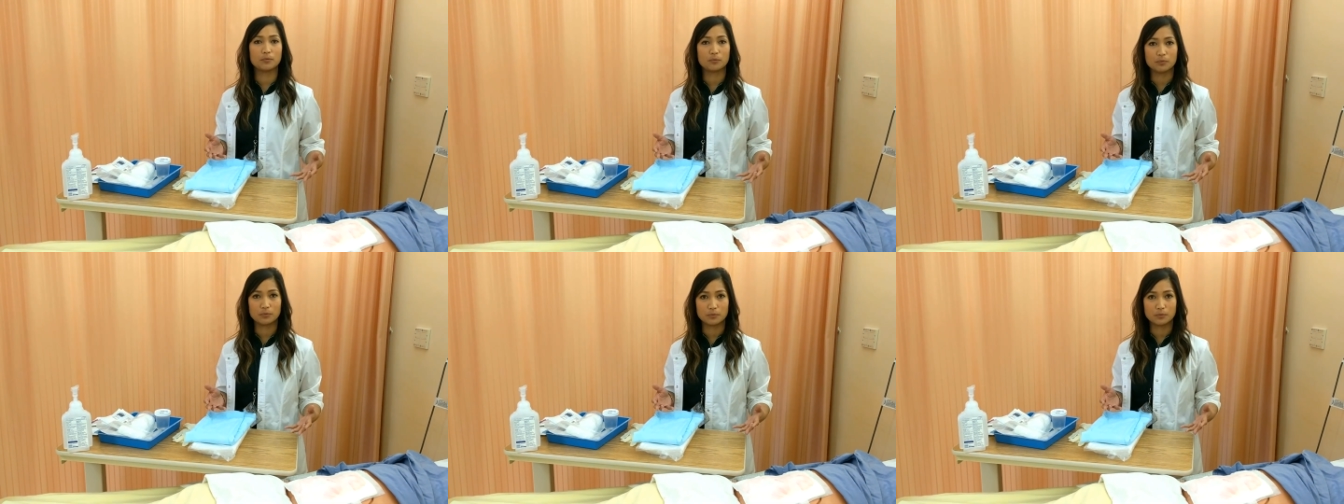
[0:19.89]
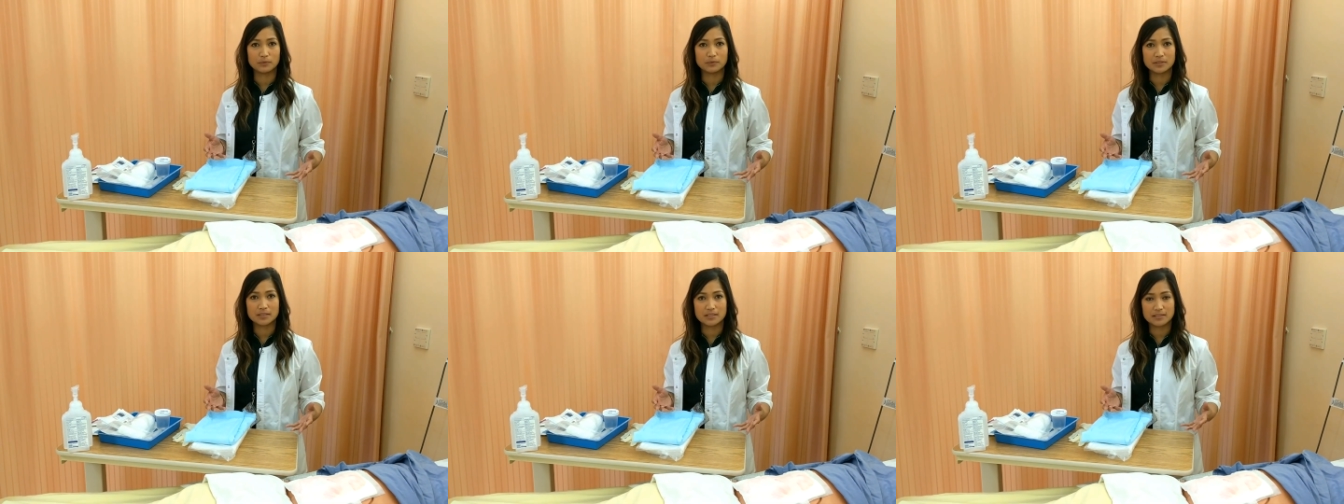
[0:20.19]

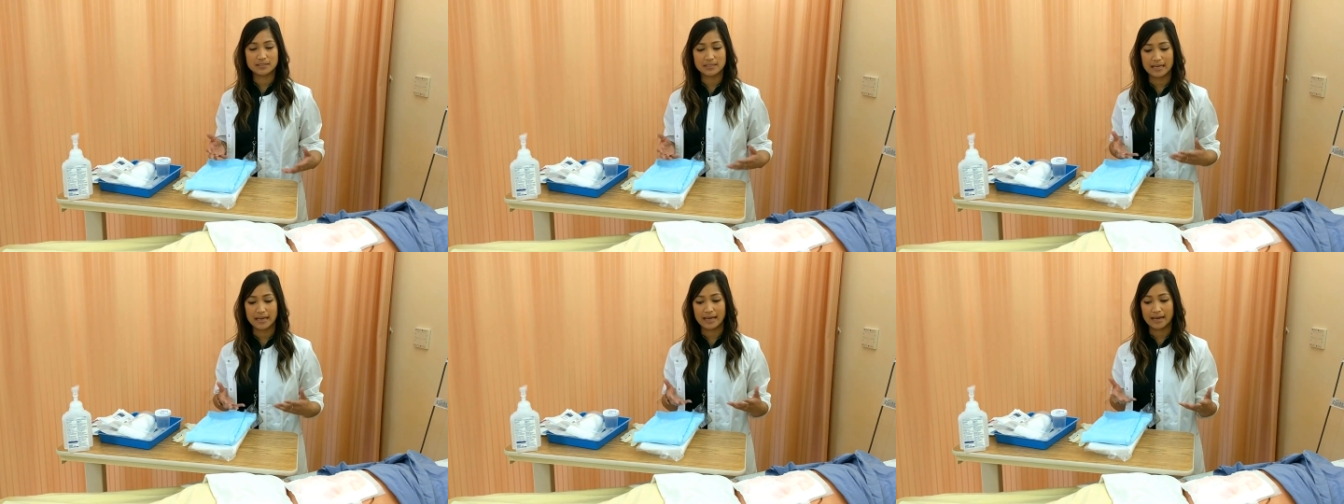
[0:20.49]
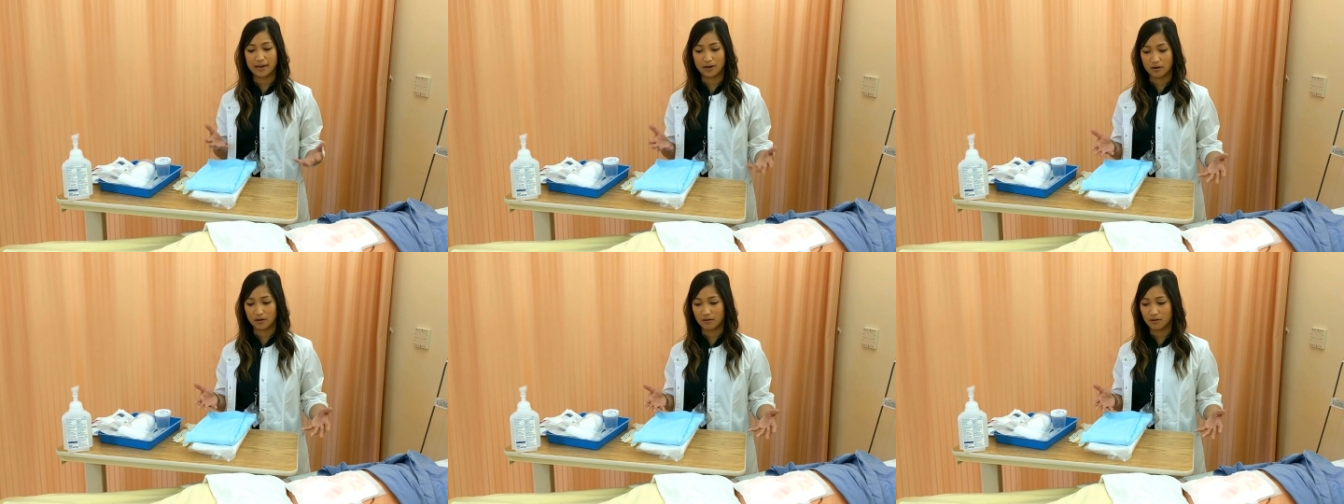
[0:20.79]
wound to
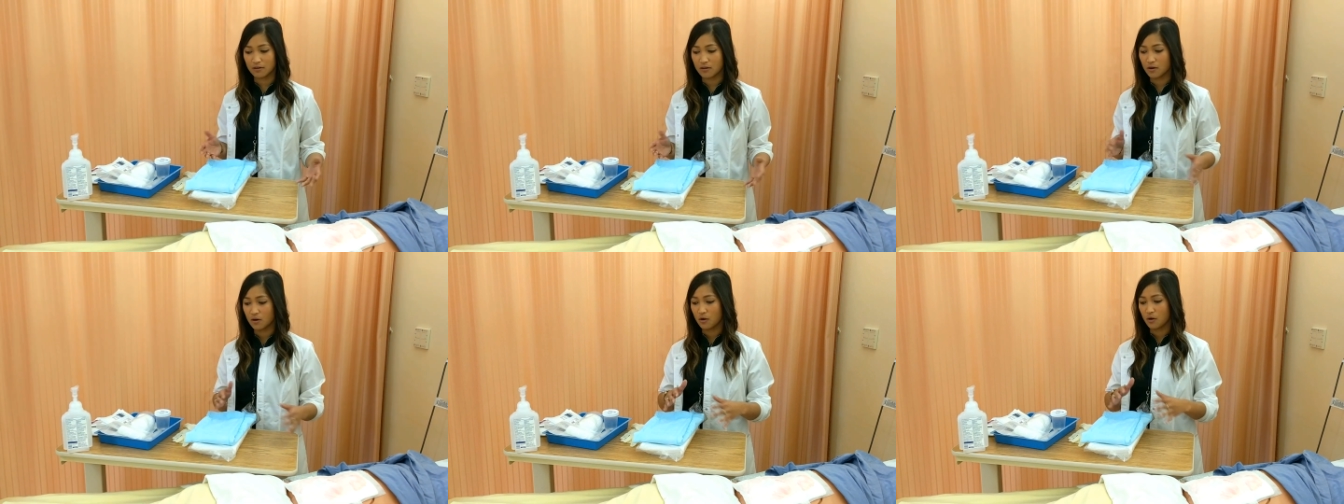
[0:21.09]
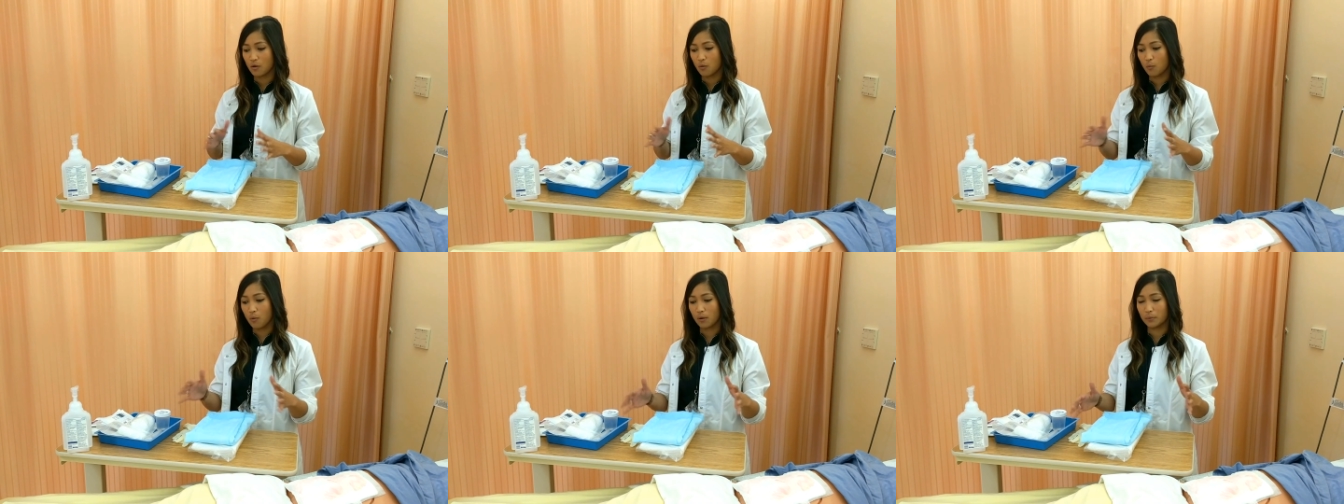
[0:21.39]
air
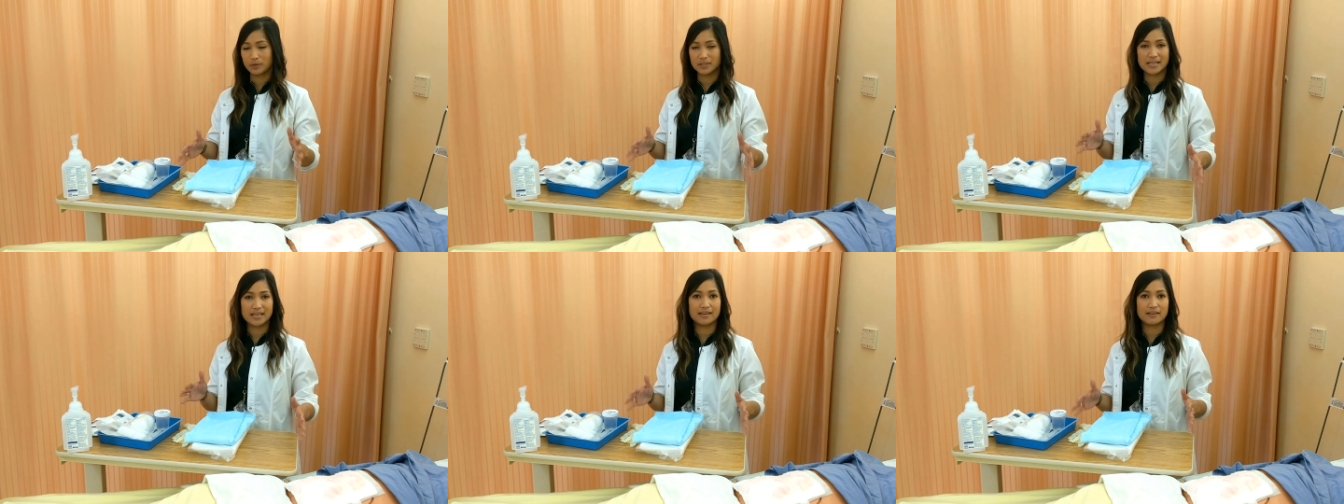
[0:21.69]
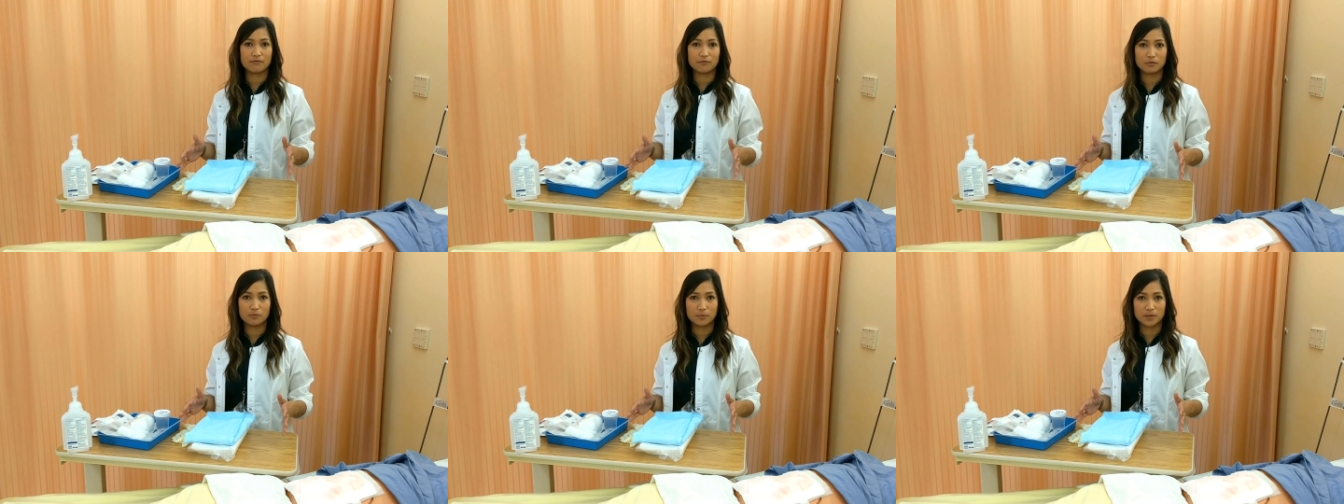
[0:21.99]
while we're taking
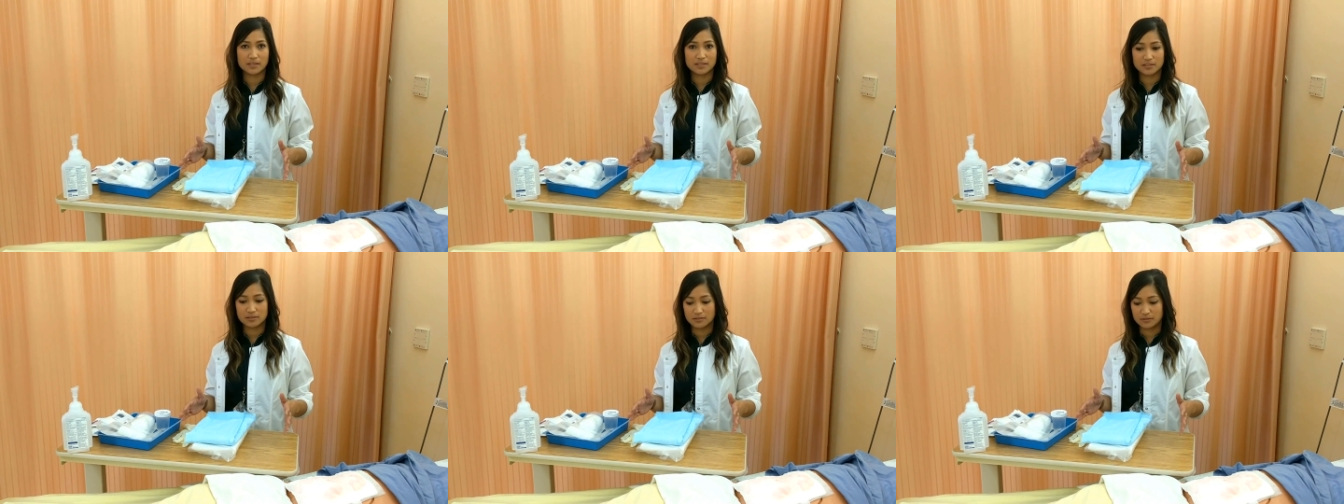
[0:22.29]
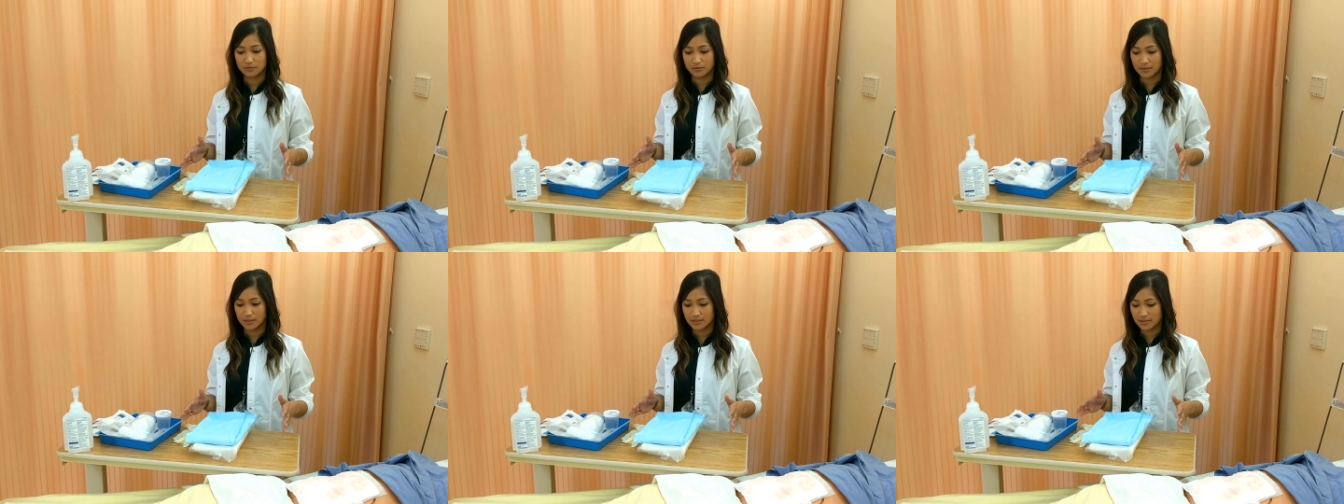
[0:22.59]
a few minutes to
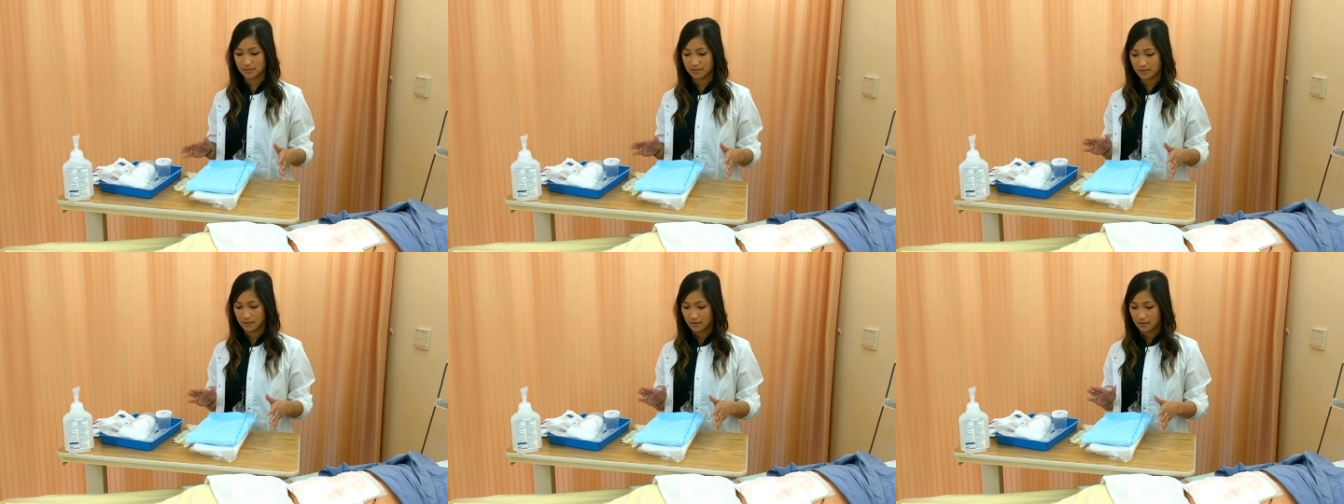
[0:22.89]
do this.